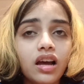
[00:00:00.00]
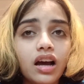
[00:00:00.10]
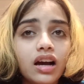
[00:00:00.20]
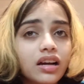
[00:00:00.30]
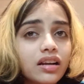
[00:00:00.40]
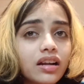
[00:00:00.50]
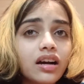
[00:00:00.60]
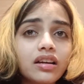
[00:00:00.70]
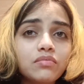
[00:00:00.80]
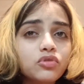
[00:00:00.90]
And
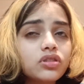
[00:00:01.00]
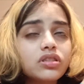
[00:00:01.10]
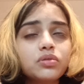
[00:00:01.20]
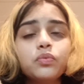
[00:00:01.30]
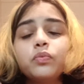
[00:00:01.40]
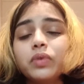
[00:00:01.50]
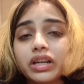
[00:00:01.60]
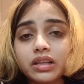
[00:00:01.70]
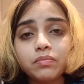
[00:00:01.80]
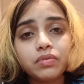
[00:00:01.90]
I am just
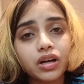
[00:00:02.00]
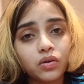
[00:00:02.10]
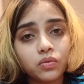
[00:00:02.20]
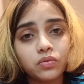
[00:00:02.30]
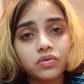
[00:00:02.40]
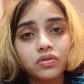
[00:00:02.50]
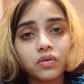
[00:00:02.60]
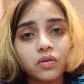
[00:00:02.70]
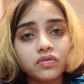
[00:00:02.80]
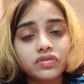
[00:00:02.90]
very proud
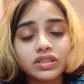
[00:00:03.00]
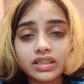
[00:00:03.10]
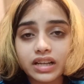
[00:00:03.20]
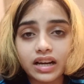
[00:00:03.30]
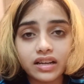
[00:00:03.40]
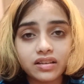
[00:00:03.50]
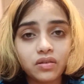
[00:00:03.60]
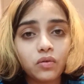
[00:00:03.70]
of Zidane,